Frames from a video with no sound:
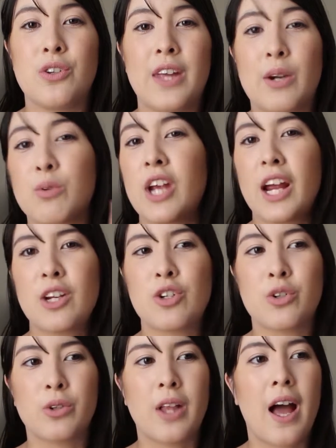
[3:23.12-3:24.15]
that'll
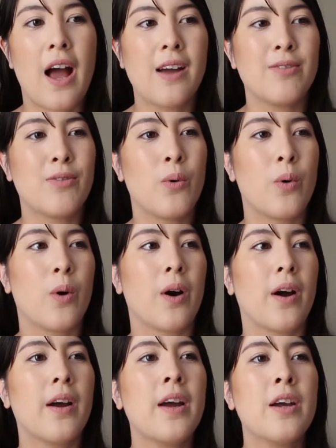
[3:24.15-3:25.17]
change your life,
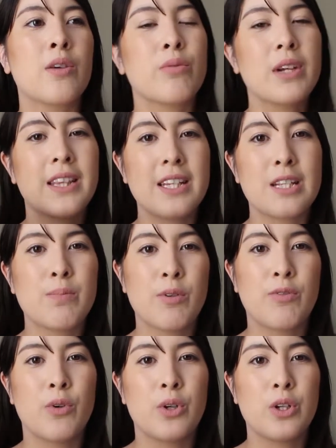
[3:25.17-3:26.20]
or read this
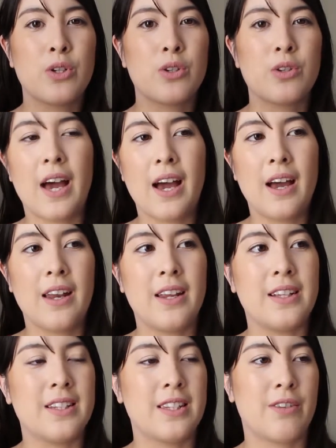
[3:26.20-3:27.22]
before you do that,
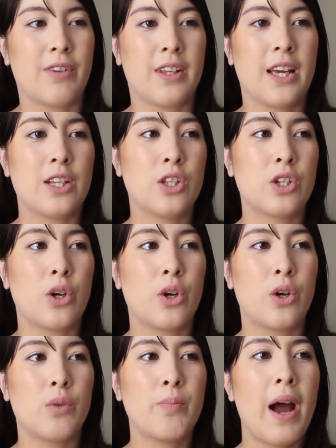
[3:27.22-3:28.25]
and stuff like that.
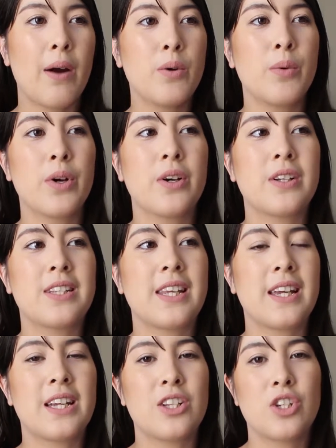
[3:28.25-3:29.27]
So power words
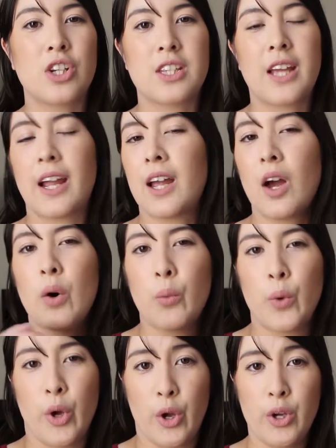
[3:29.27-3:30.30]
is just like a
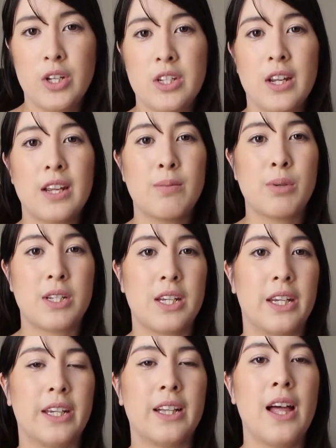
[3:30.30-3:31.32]
word in
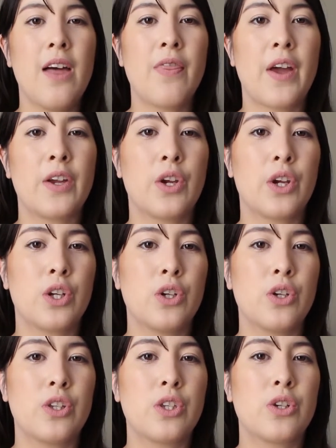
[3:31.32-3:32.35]
particular that you can
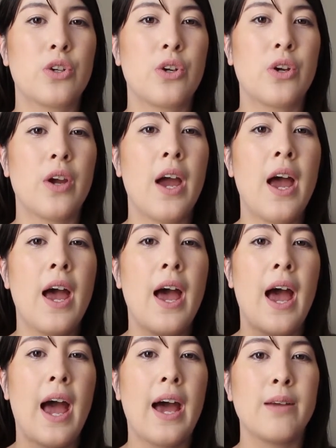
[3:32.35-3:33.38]
use to
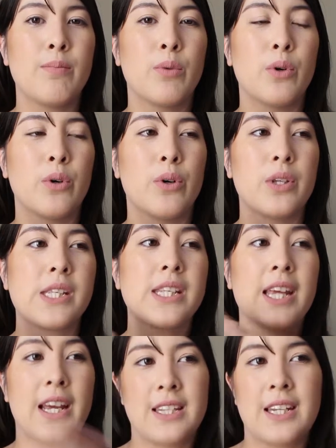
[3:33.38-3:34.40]
add more
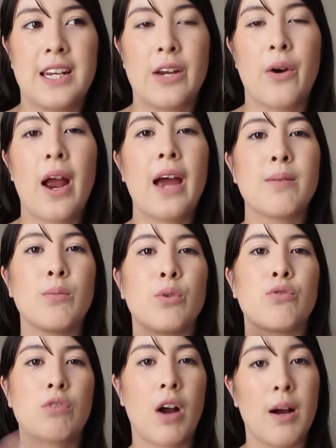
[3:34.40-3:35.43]
scarcity or add
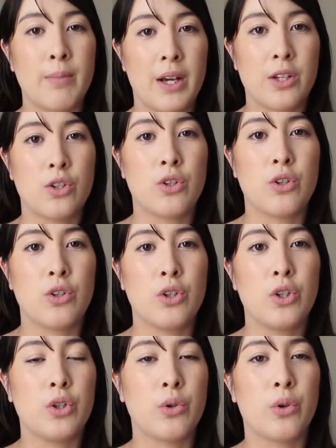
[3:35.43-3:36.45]
more drama to
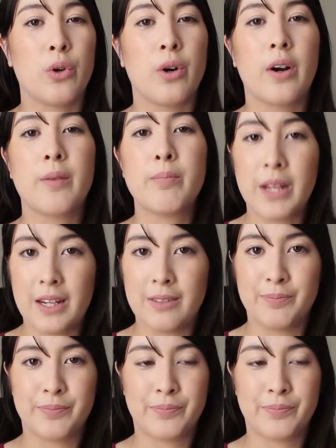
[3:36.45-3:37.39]
your pin.